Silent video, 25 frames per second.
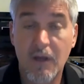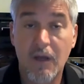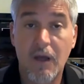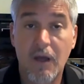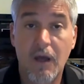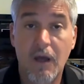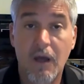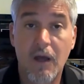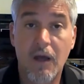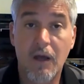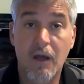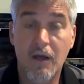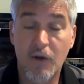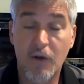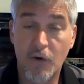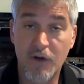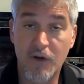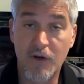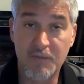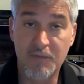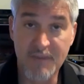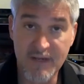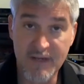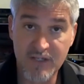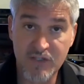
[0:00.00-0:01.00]
or
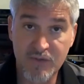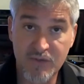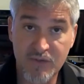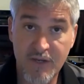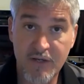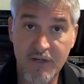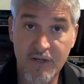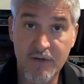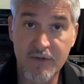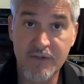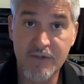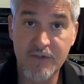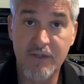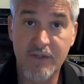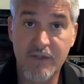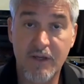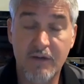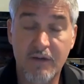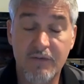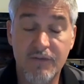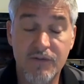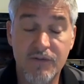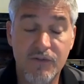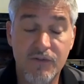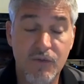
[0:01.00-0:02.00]
administrators
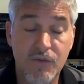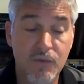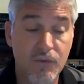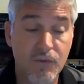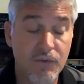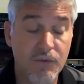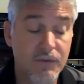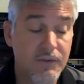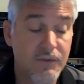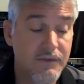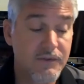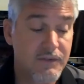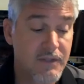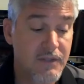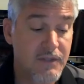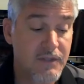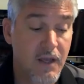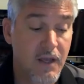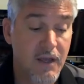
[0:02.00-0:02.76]
of the schools,